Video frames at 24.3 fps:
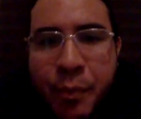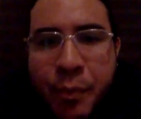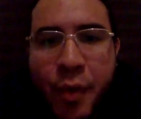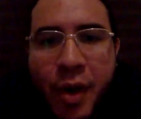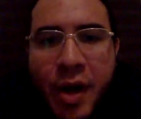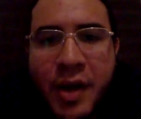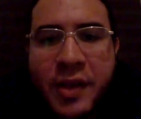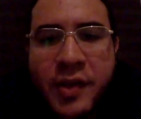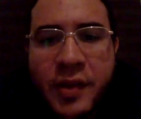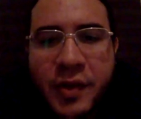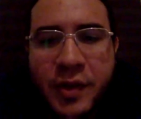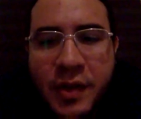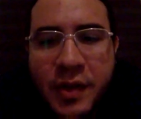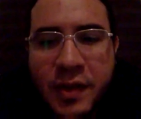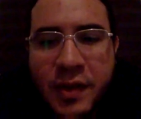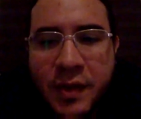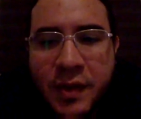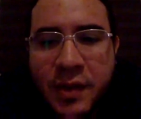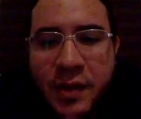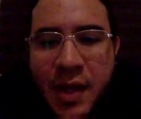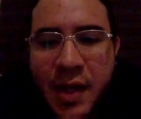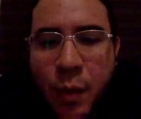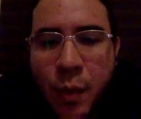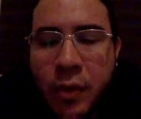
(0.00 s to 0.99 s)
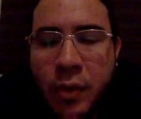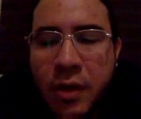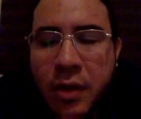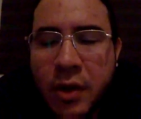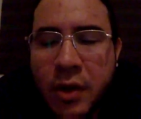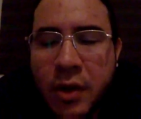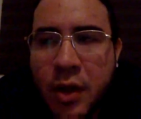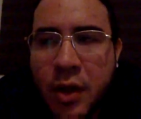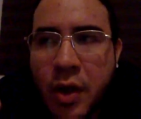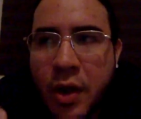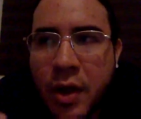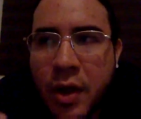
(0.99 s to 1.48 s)
process that
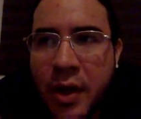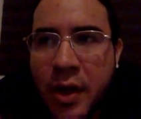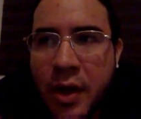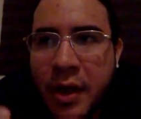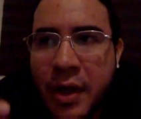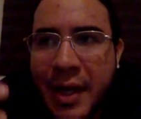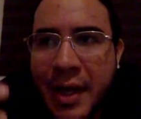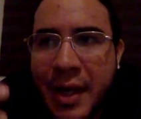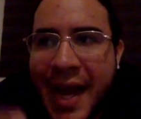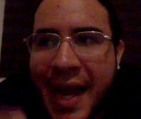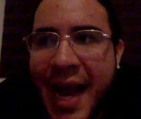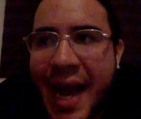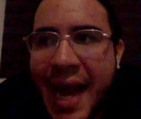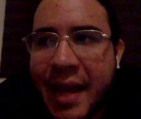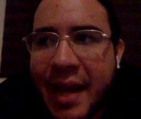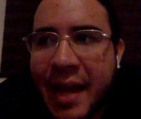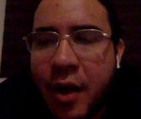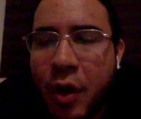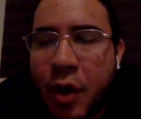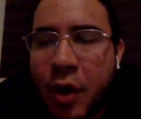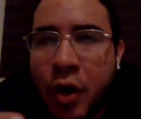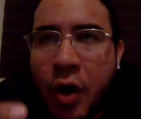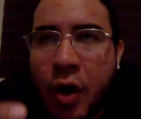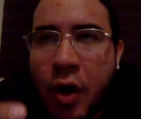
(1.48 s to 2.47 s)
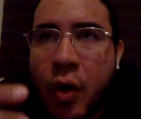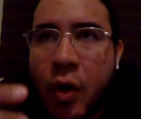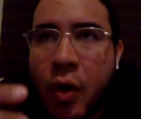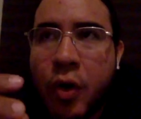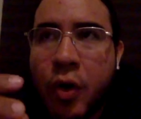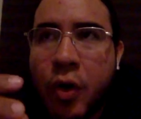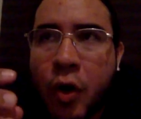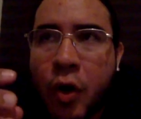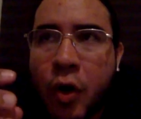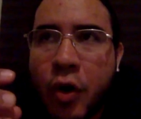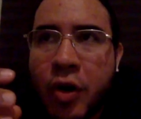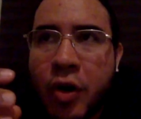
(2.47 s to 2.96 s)
will guide,
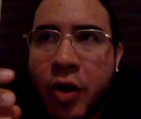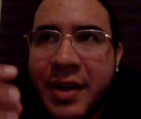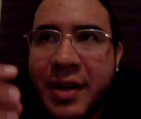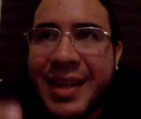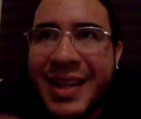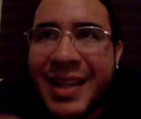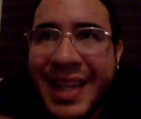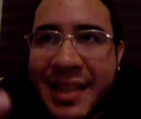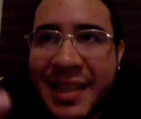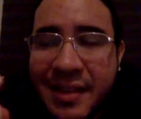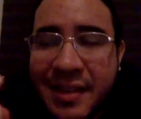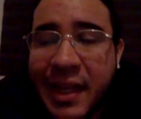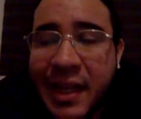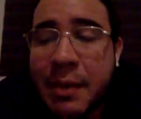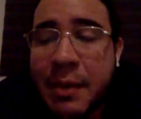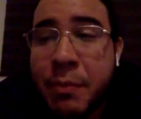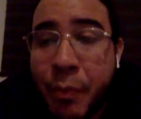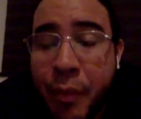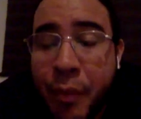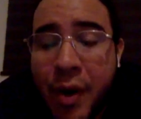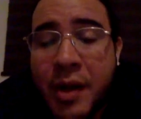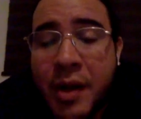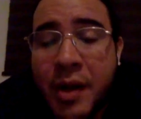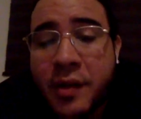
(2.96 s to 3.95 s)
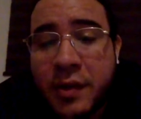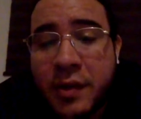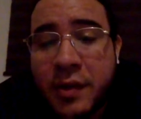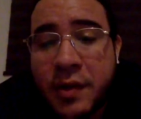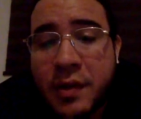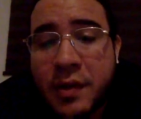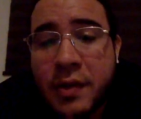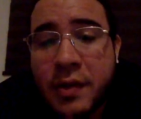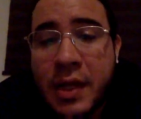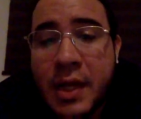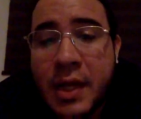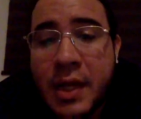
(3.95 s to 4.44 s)
or the same
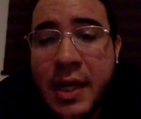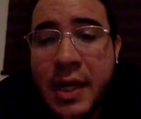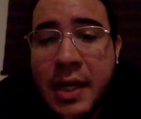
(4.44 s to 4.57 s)
process